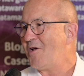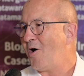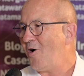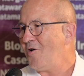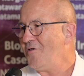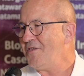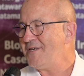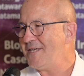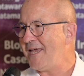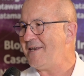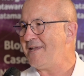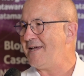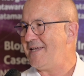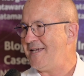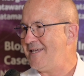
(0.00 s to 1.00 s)
All the
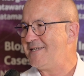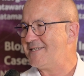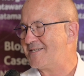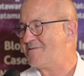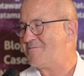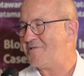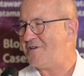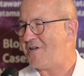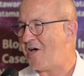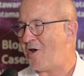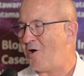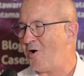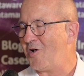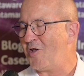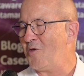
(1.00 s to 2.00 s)
data is, or not
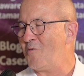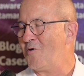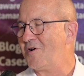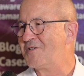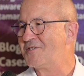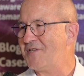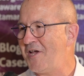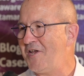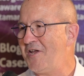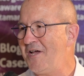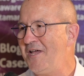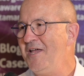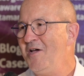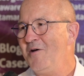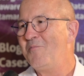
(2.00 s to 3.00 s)
all the world's
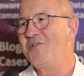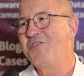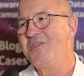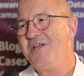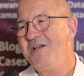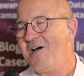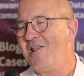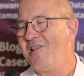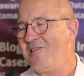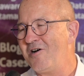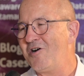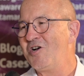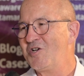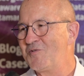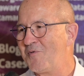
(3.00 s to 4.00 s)
data, but a
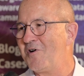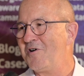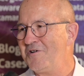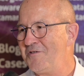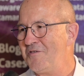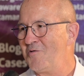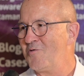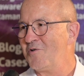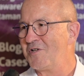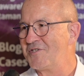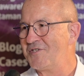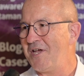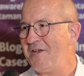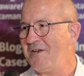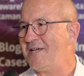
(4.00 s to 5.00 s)
large part of the
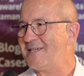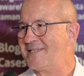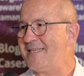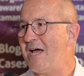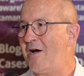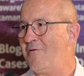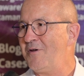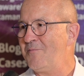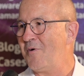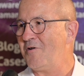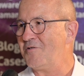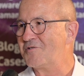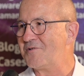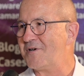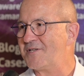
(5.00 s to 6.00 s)
world's data is now in
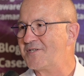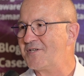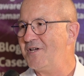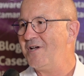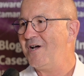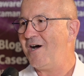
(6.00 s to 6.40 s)
Postgres.